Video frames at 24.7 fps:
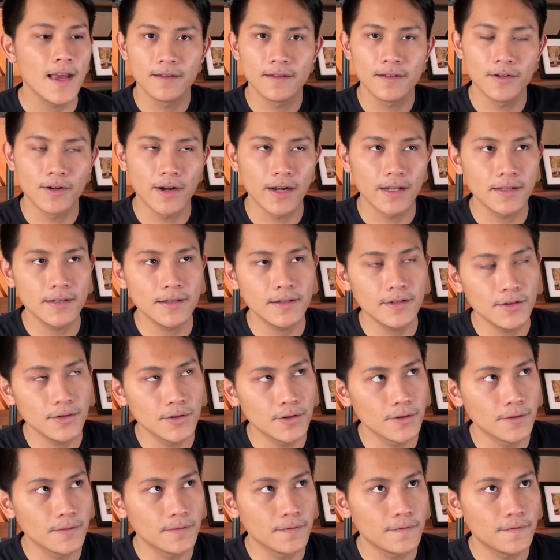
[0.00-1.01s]
I need you
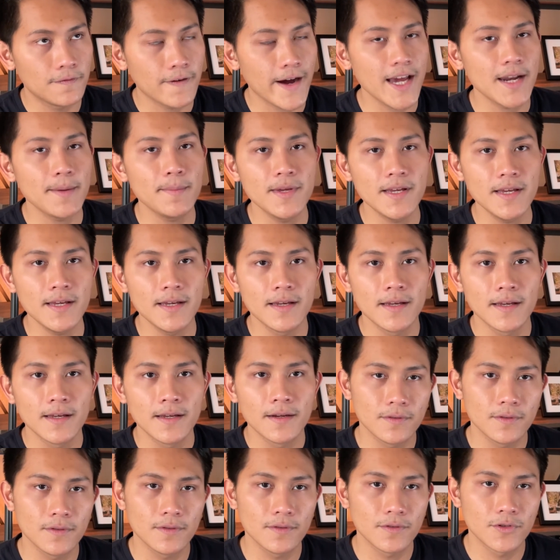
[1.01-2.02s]
to find me
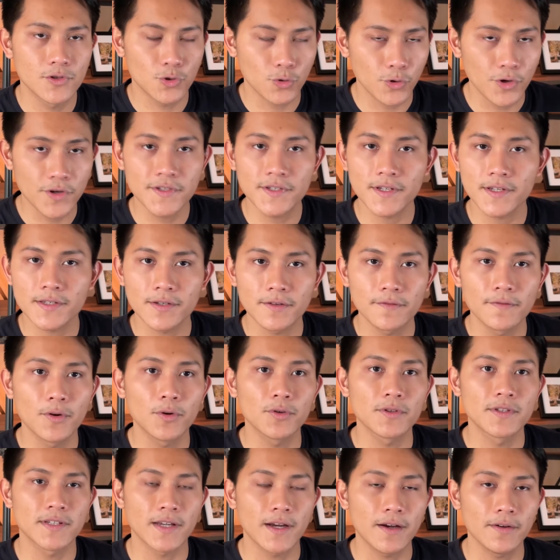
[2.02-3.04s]
choices of
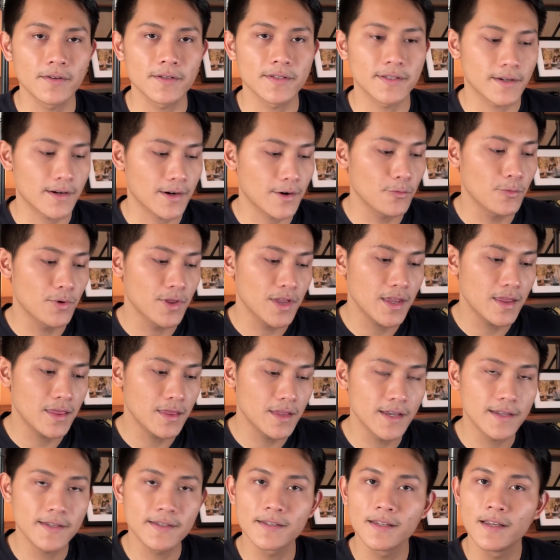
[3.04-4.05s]
hotels that are within
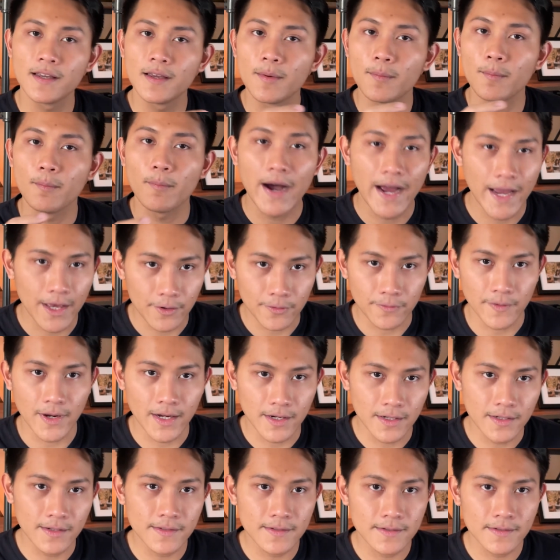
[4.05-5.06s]
this mile
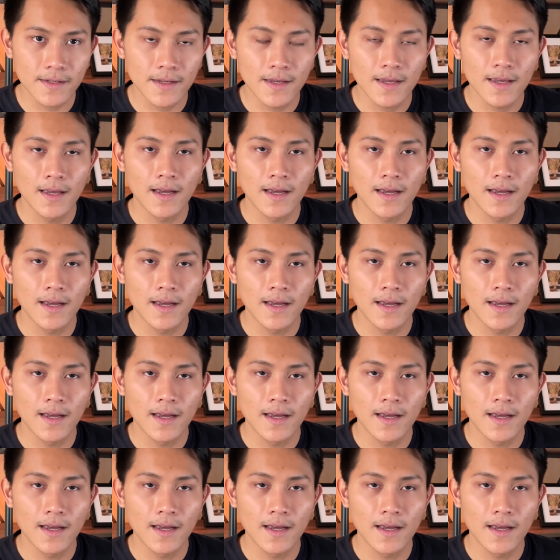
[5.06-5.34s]
radius.